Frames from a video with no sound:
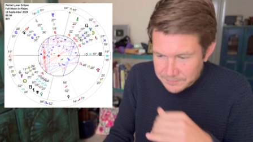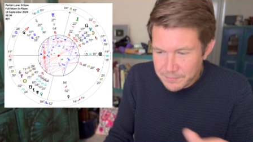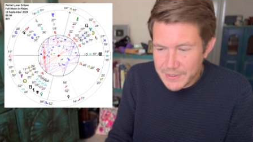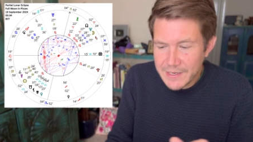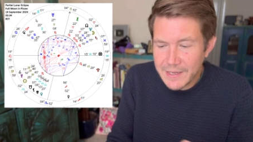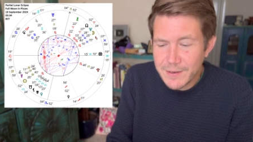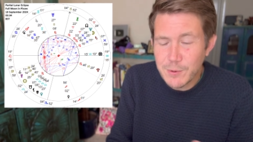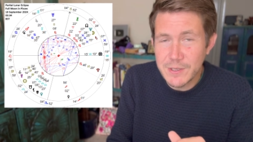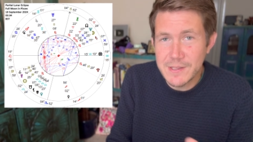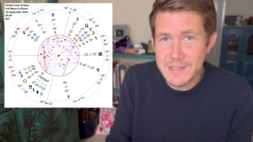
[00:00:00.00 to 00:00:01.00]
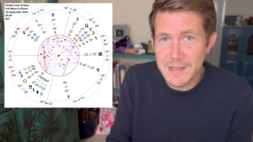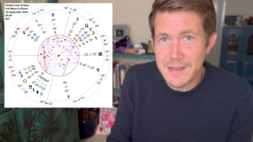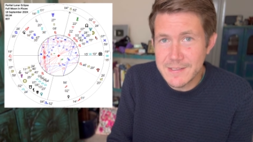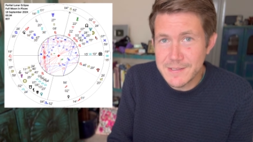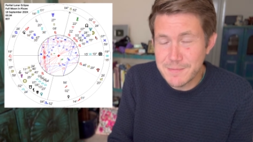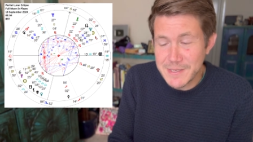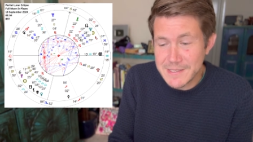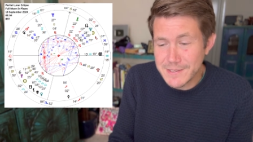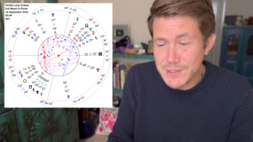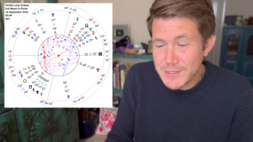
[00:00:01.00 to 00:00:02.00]
but here one of the sides is
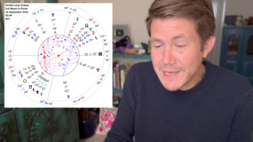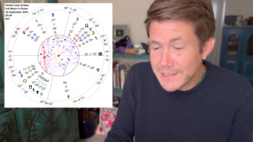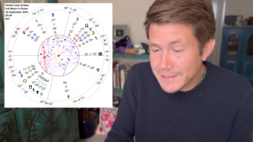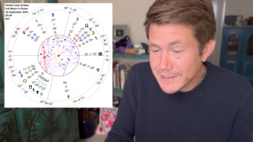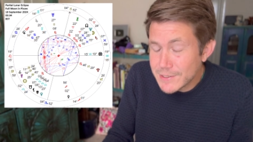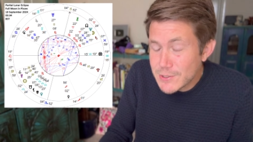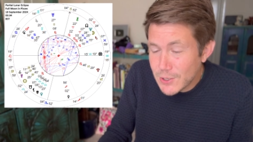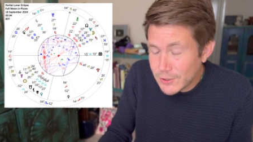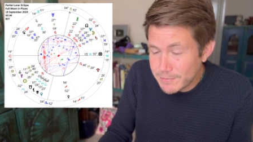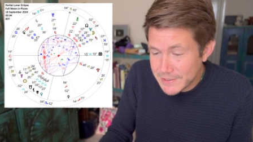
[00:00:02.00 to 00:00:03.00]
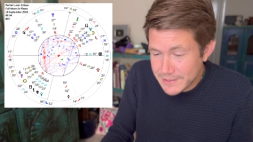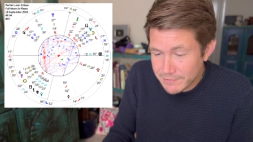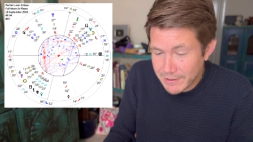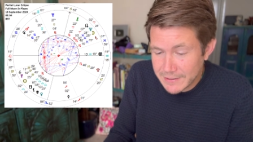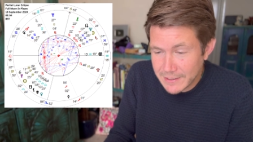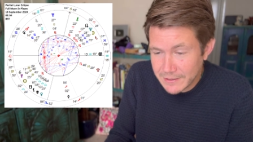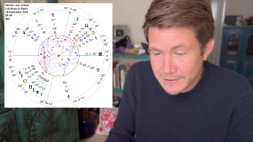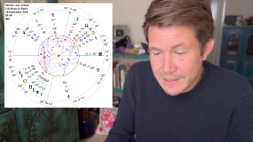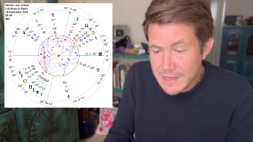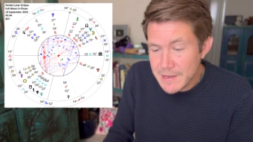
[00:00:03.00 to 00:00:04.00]
missing, so technically it's not a mystic rectangle.
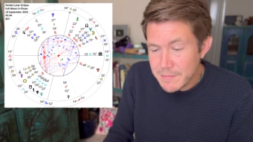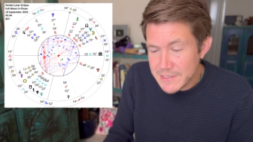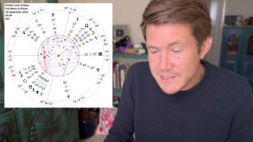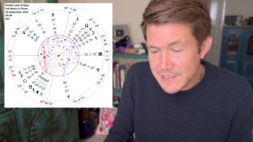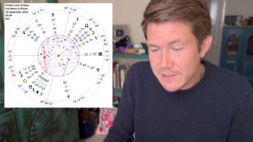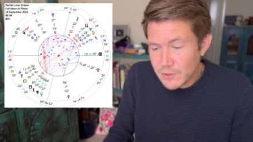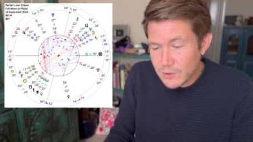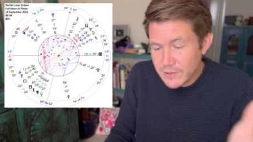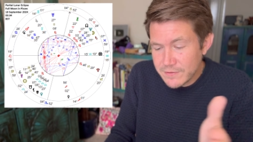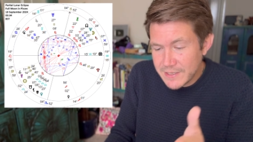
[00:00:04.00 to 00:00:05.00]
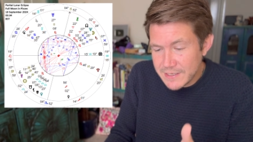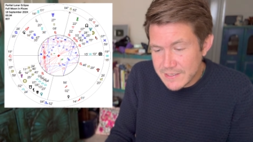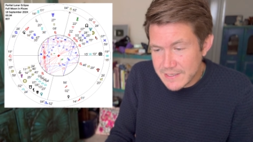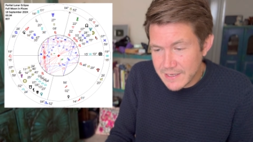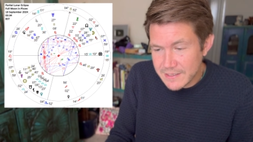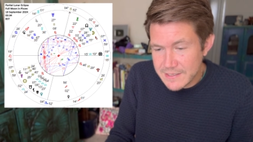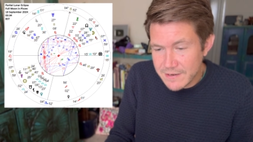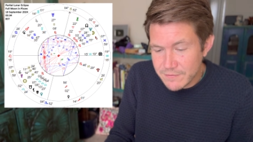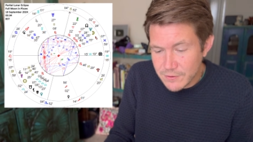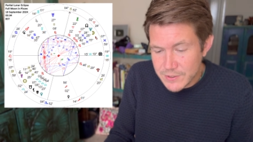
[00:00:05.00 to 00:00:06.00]
But still, all of these things
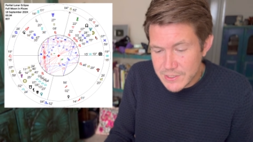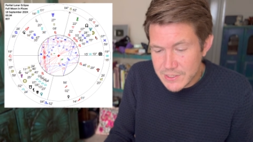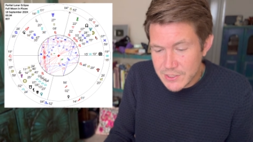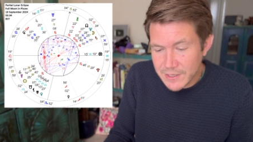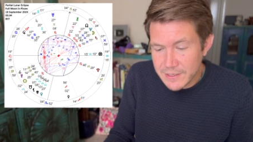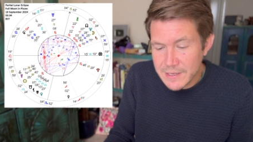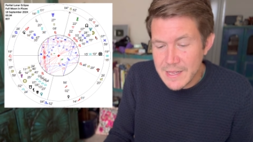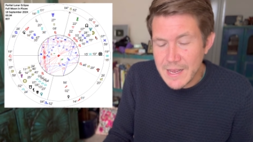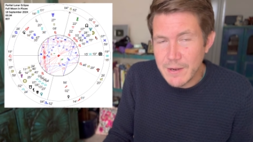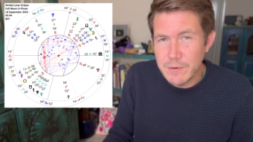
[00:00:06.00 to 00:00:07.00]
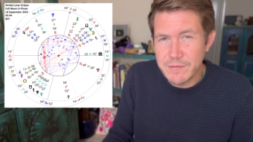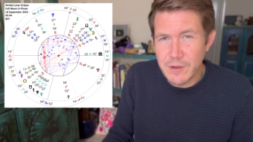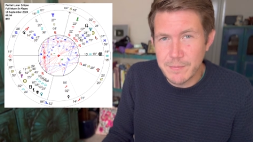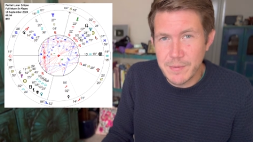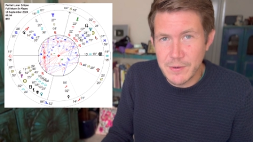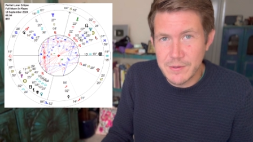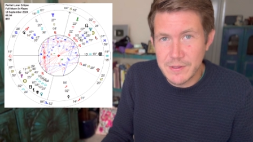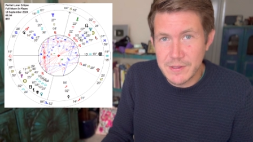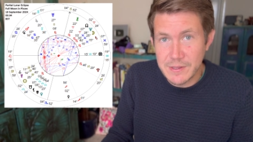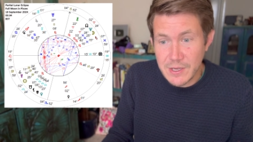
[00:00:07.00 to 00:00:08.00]
influence each other, and we've got
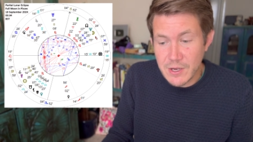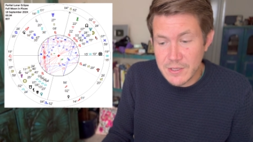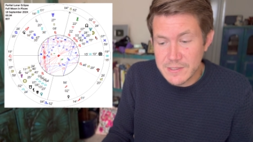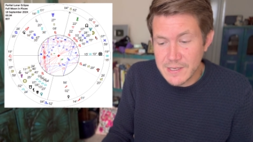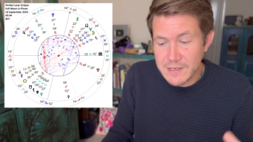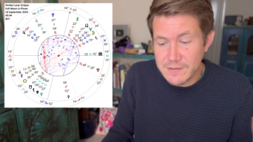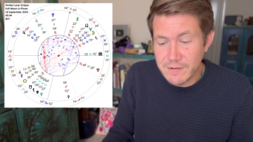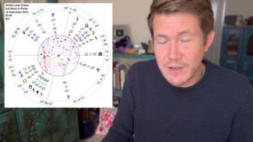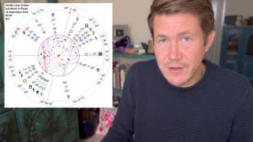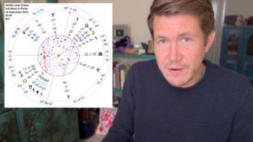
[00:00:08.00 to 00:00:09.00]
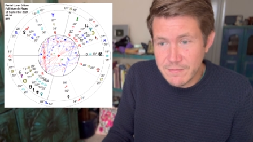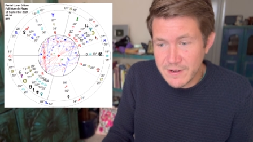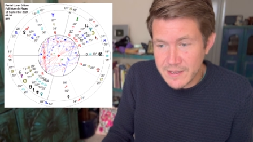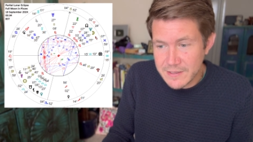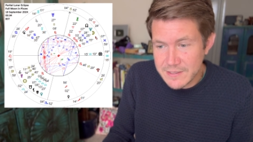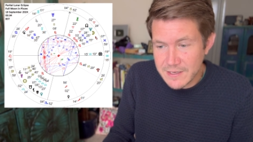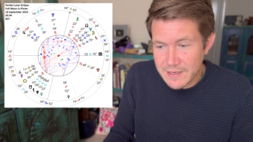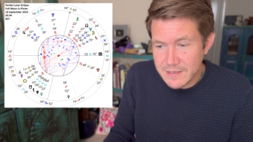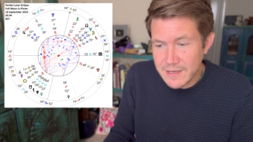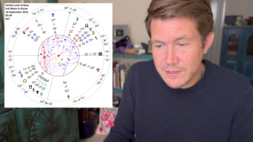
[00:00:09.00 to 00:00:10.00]
both the earth signs Virgo via the
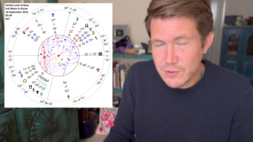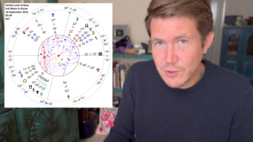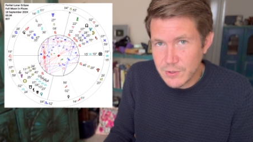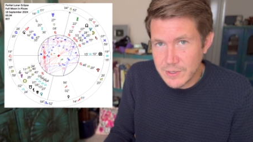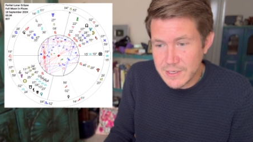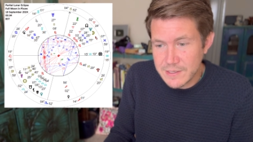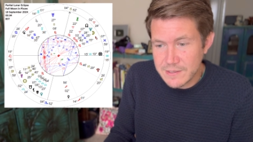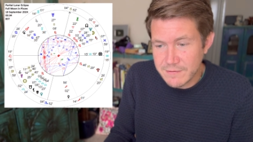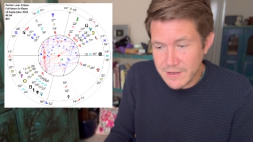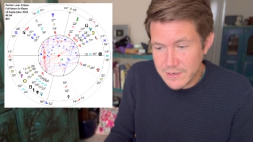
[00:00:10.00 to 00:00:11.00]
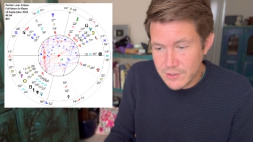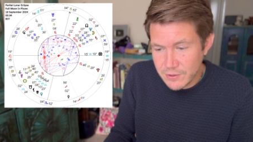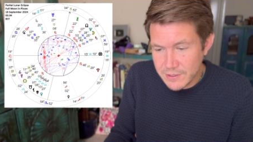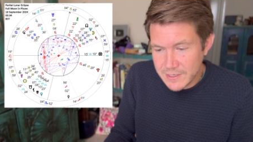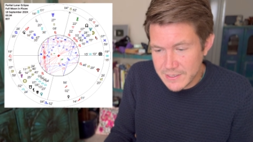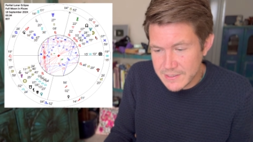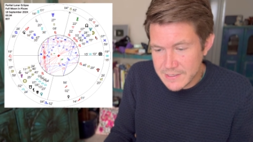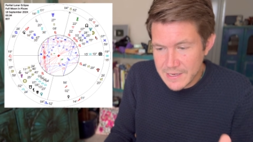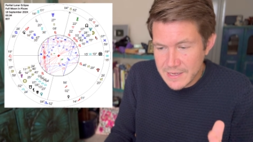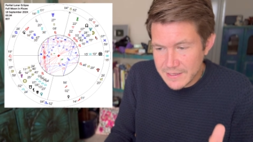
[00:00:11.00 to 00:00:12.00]
sun and Taurus via Uranus.
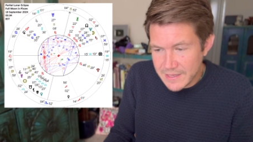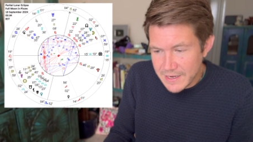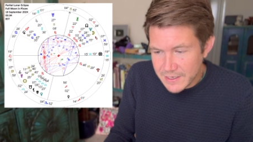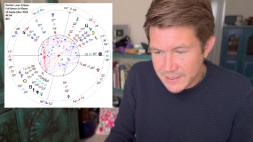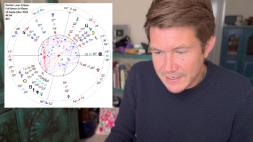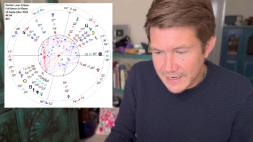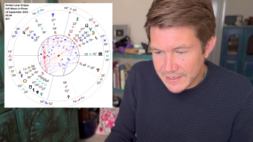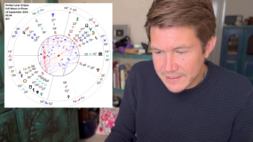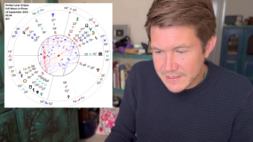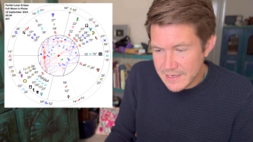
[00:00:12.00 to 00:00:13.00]
They connect